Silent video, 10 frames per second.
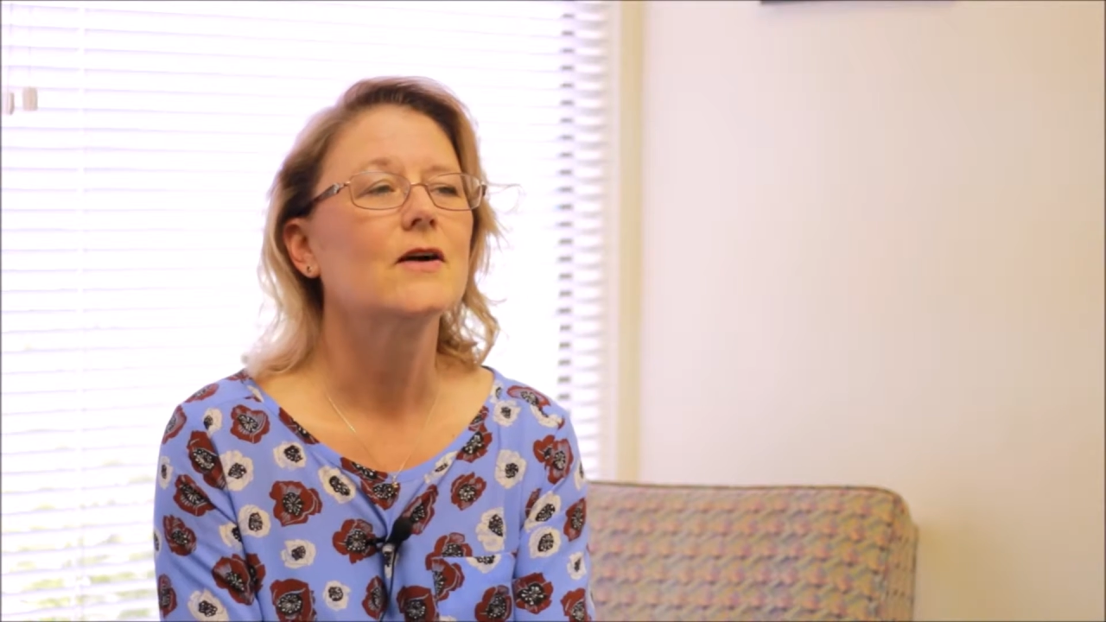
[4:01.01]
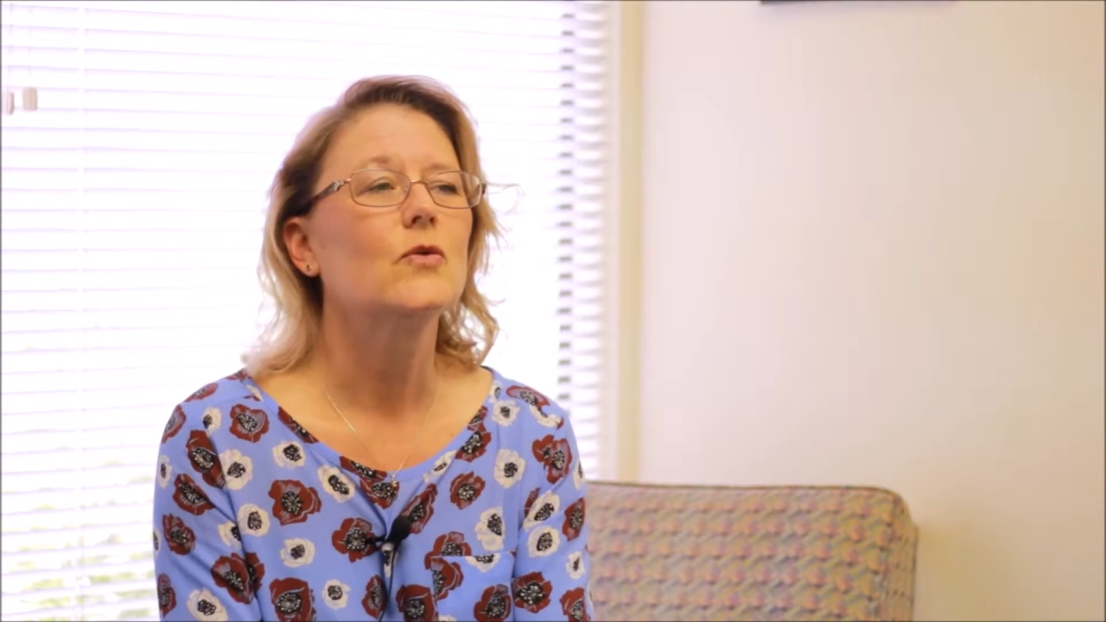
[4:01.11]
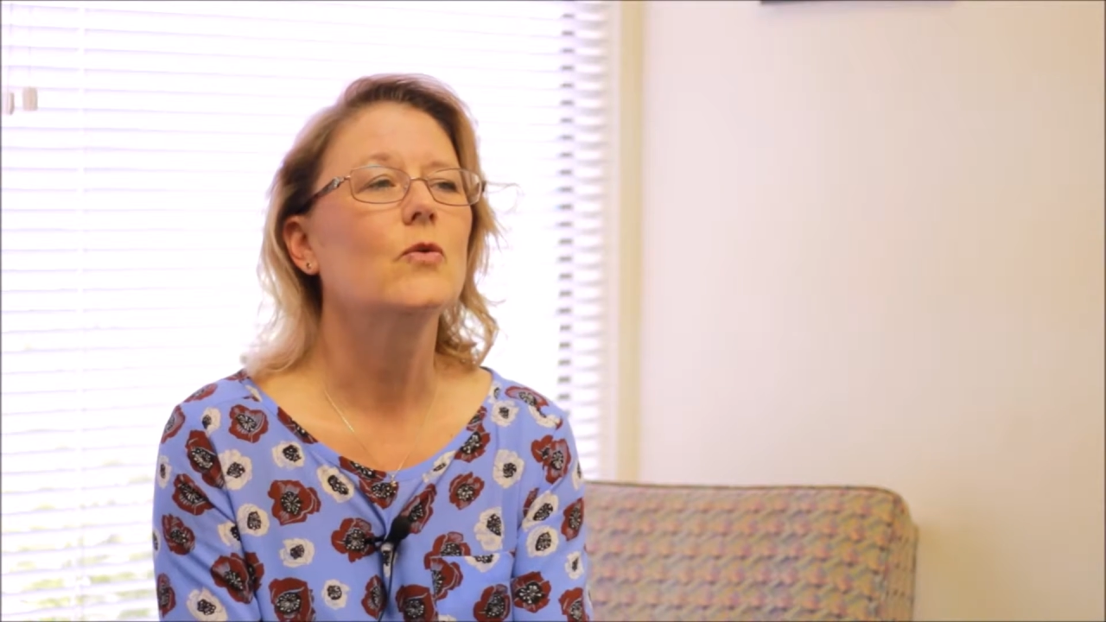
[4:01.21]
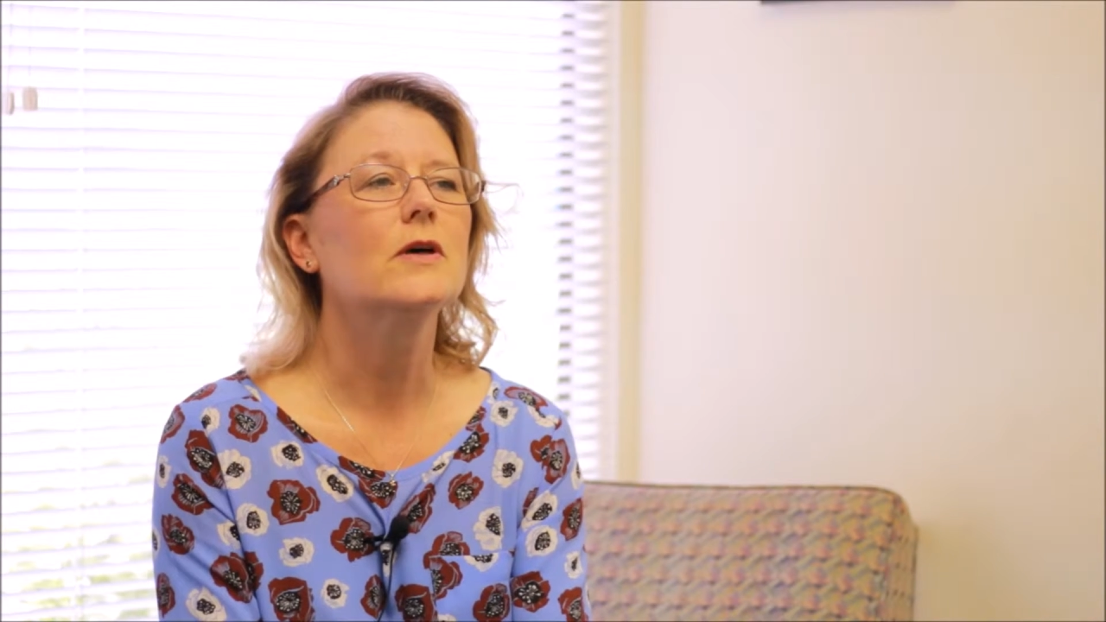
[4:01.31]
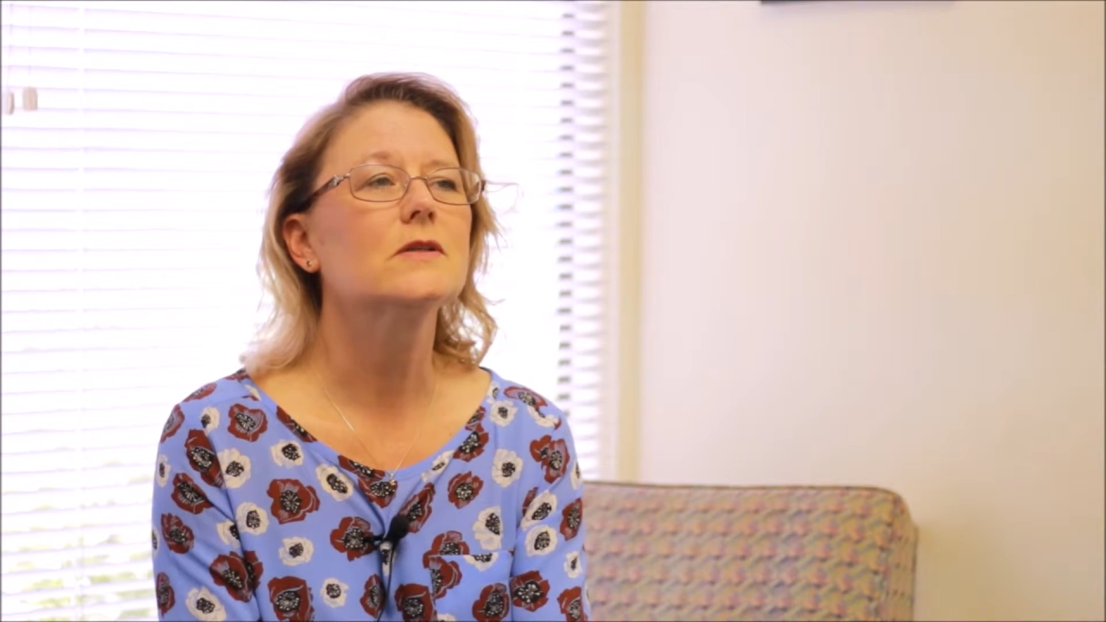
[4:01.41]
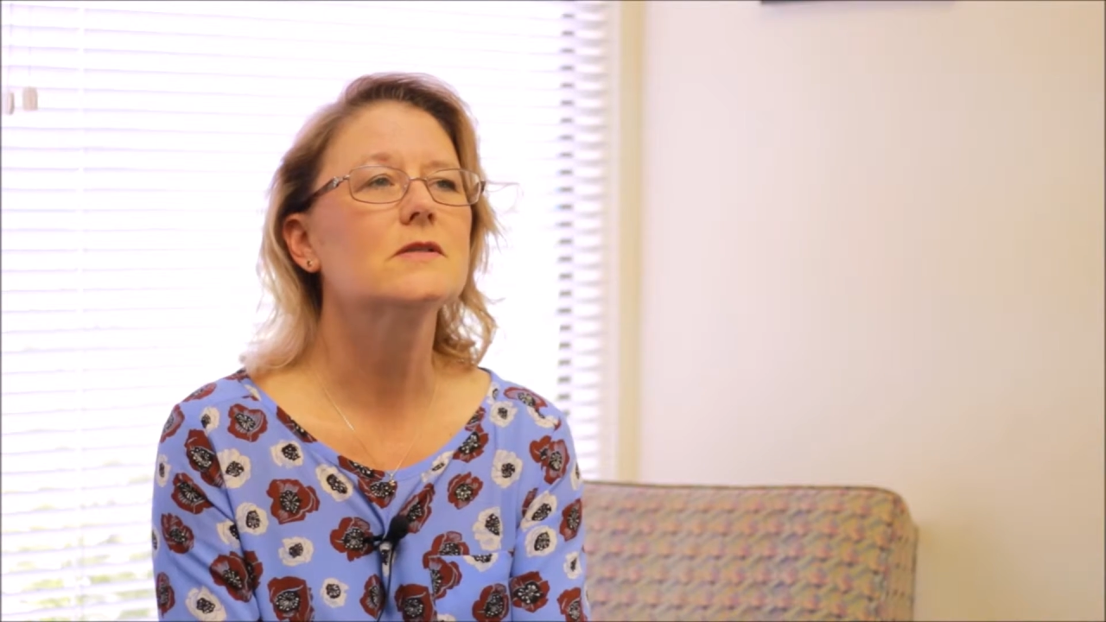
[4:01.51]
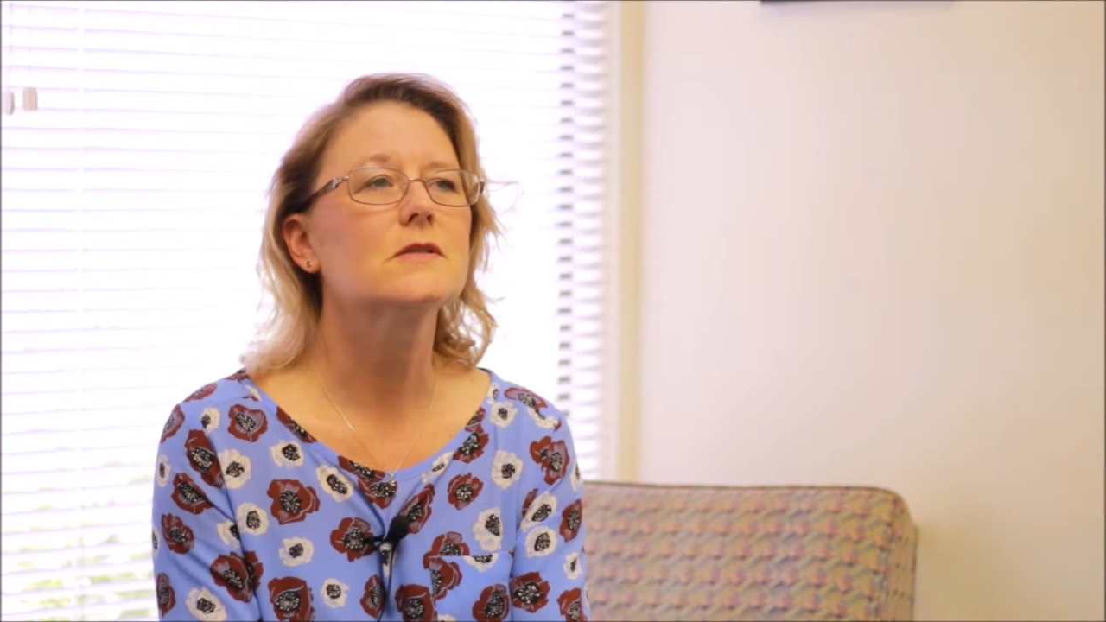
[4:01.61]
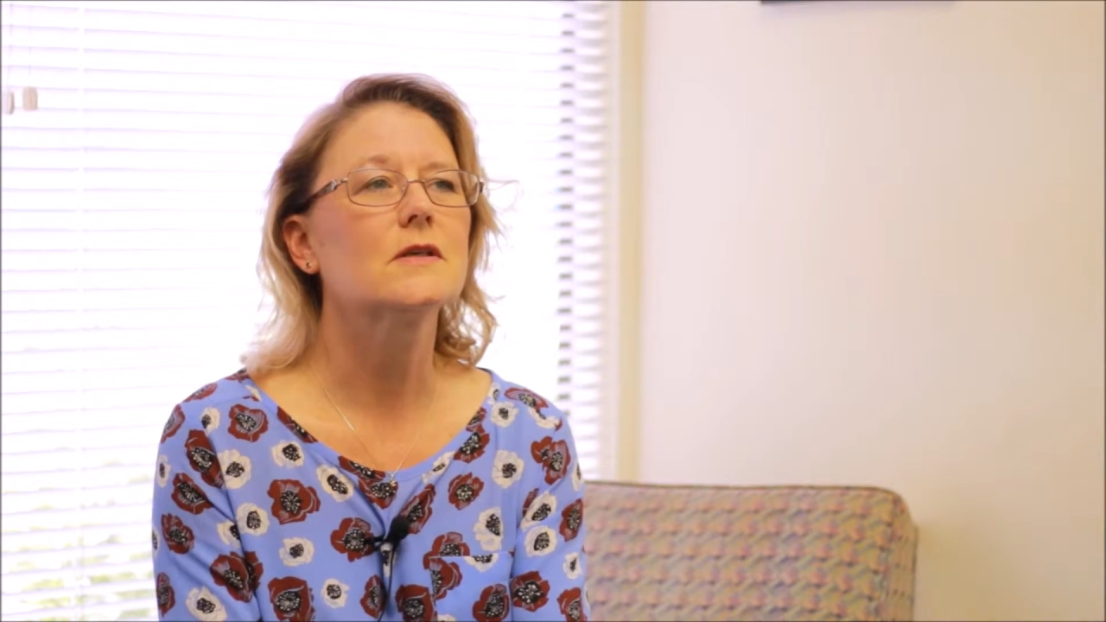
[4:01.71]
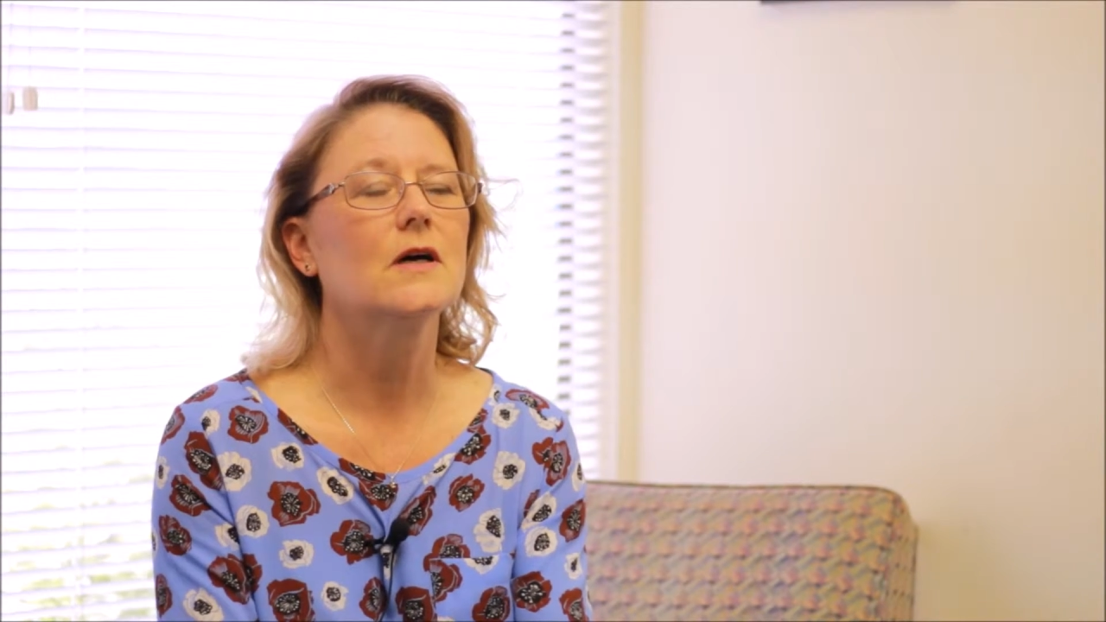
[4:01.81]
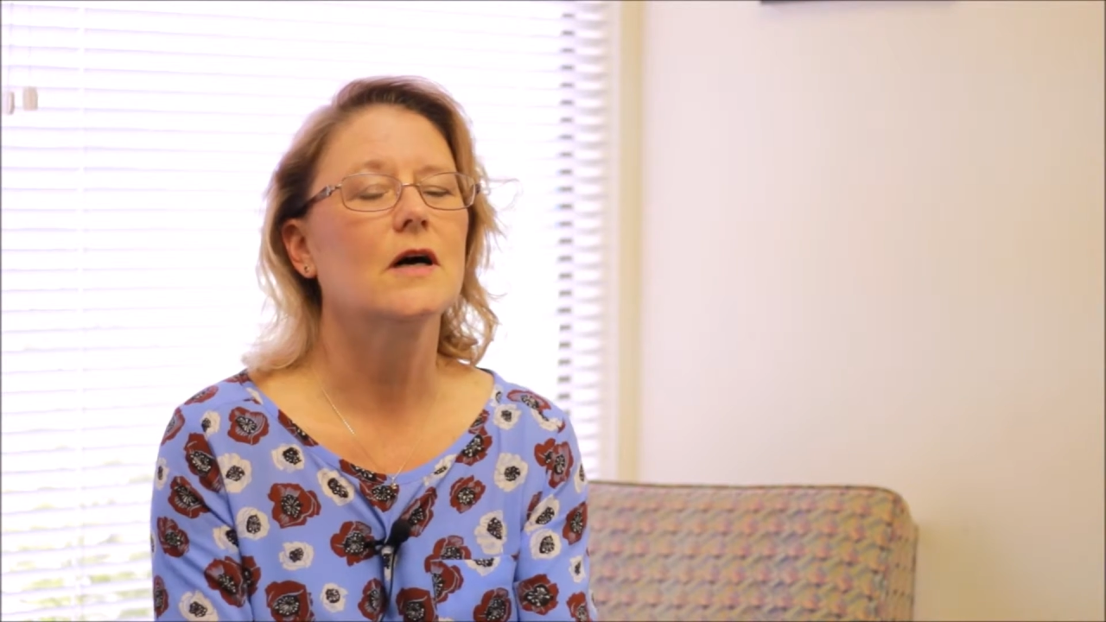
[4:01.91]

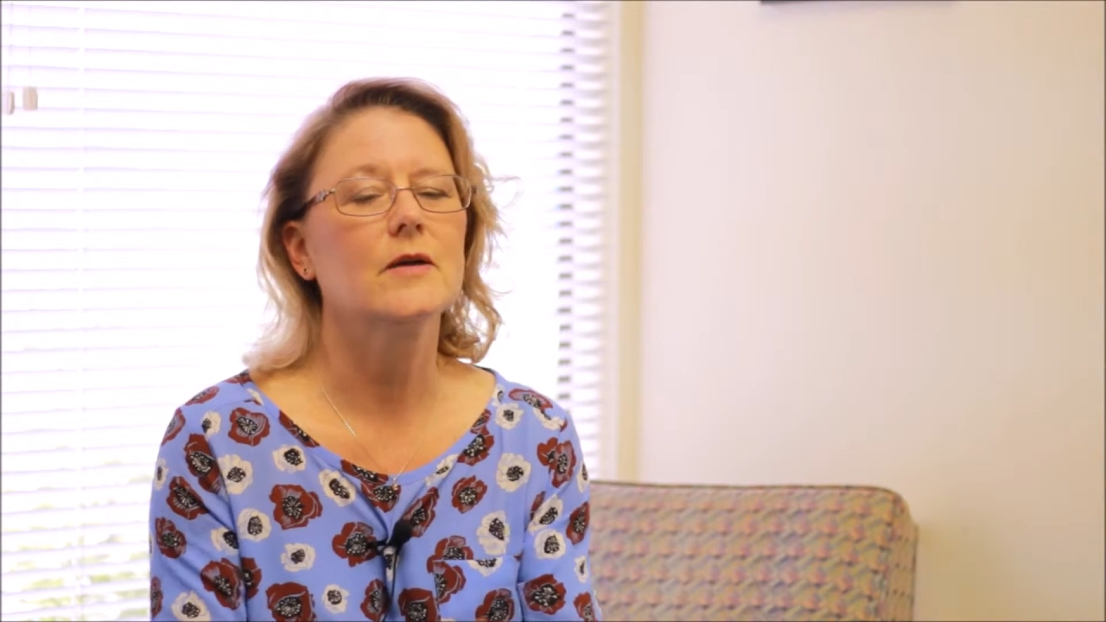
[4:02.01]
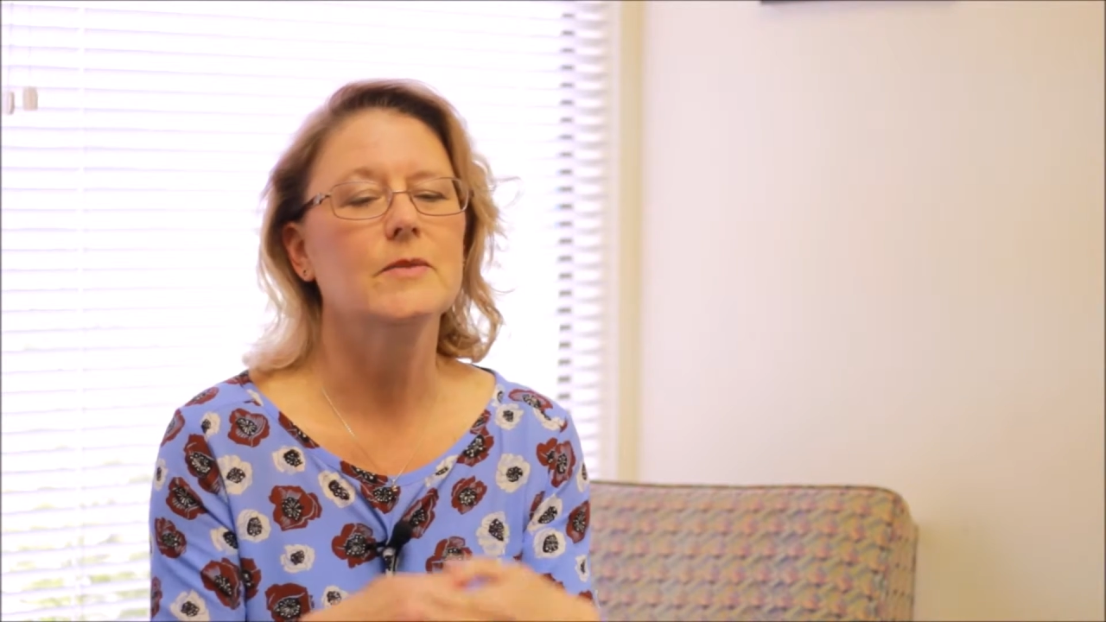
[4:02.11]
Once I